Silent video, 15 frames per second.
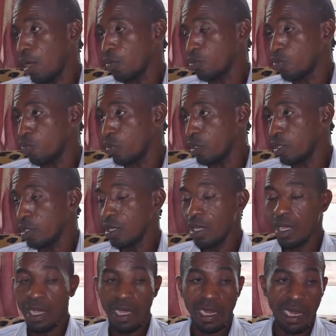house with.
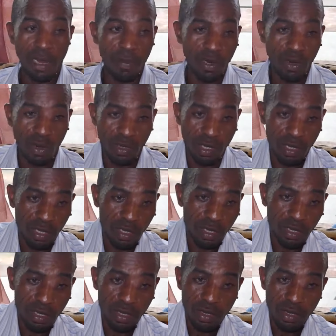Let me just